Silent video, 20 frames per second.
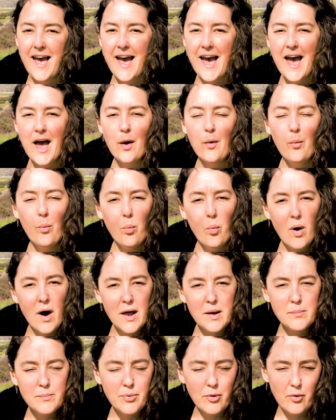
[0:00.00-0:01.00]
at
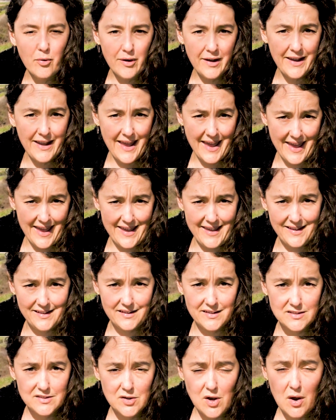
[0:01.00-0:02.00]
1.8.
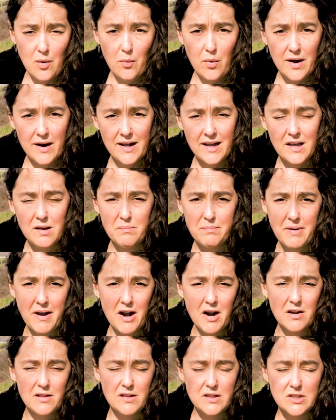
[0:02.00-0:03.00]
So I wanna
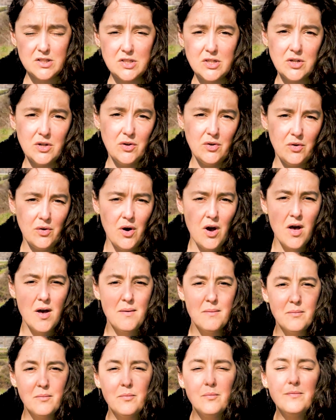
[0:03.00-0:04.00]
compare the two
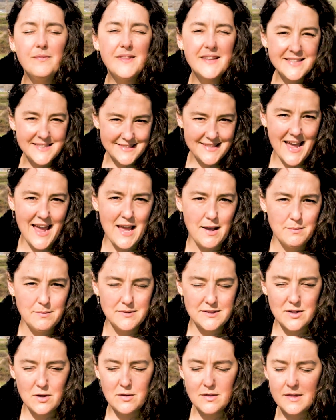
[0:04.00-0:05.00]
the same.
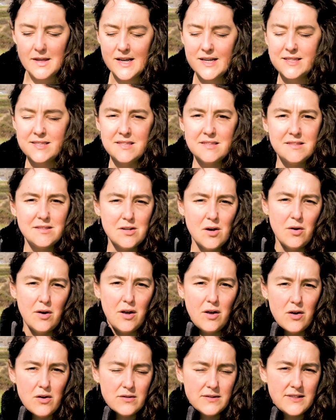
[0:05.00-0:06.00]
So this
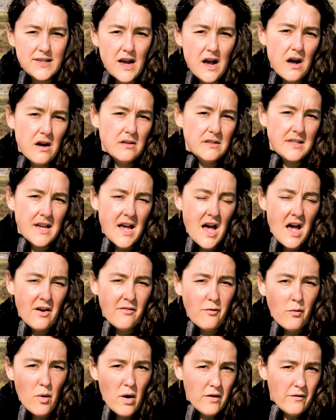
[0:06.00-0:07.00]
Sony goes down to
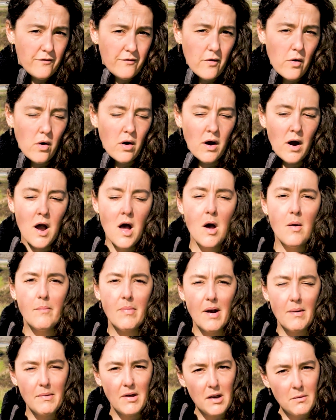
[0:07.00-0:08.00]
f1.4,
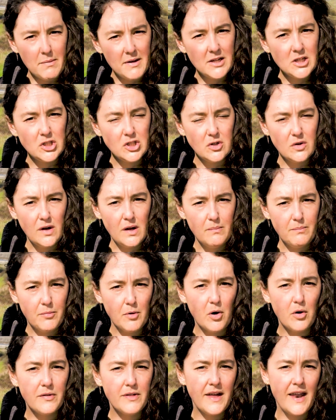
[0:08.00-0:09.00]
but I'm gonna be shooting
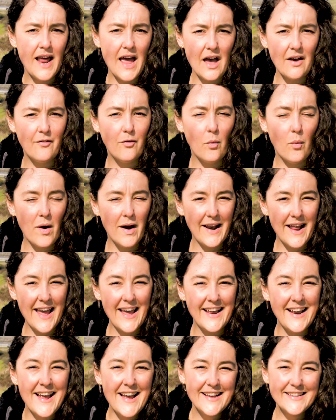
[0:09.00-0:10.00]
both at
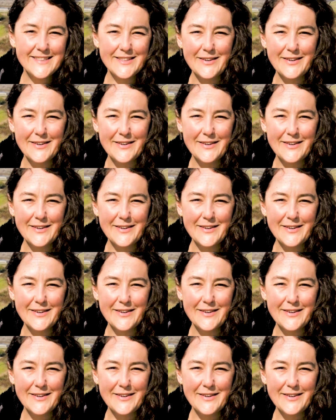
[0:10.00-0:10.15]
f1.8.